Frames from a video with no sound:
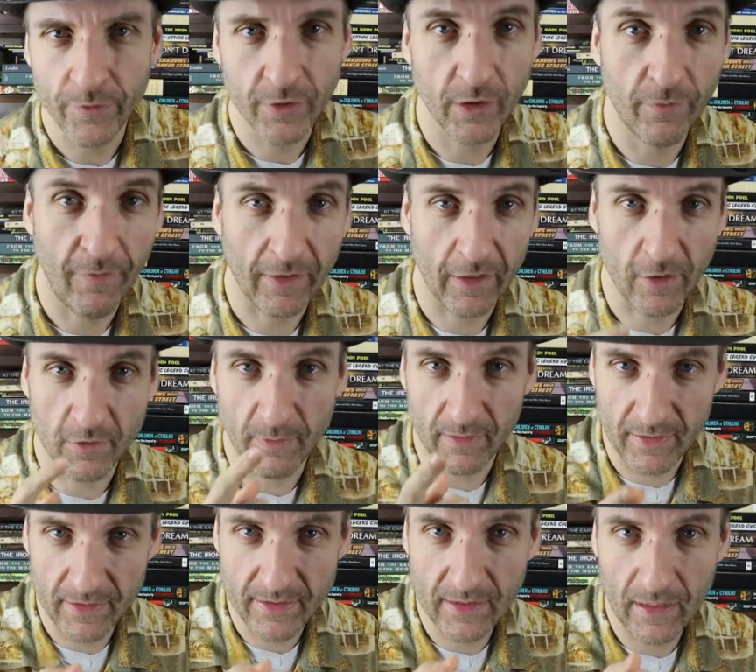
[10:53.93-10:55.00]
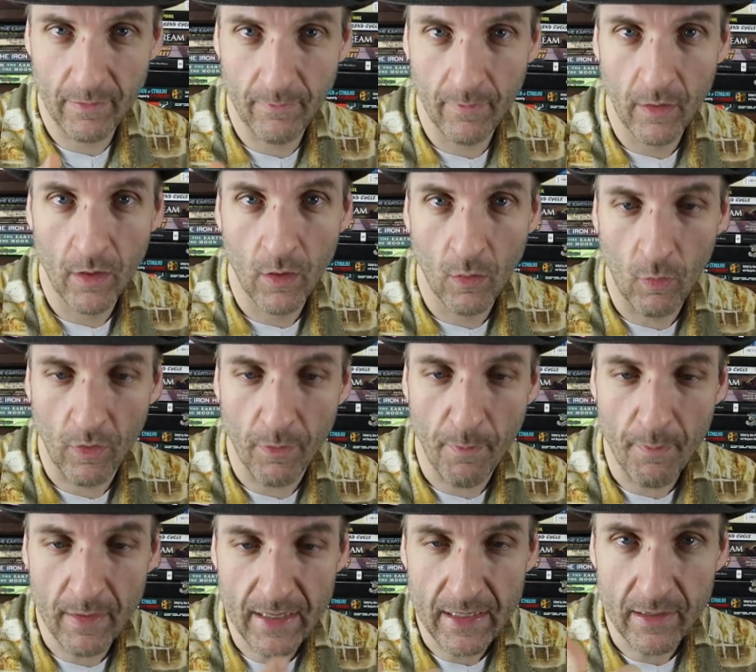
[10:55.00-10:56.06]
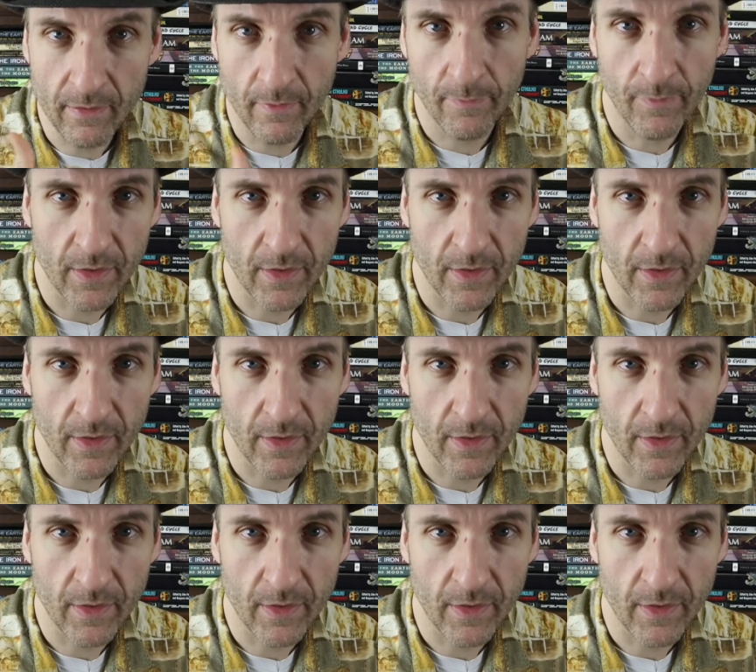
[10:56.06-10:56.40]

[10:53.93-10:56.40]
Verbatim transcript: So the fact that you spent this time with me